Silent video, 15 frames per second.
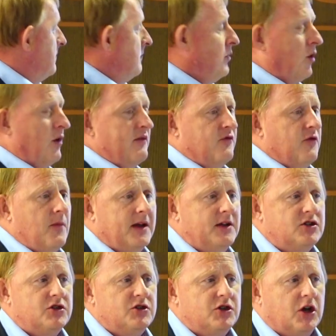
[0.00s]
More
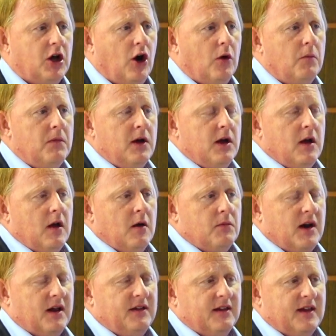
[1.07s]
information to come,
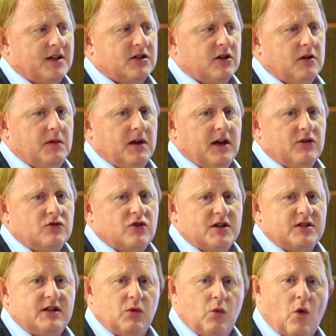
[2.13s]
but I think that's going to be an
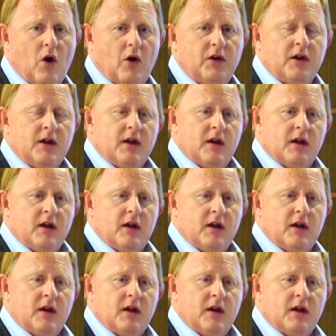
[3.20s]
interesting one.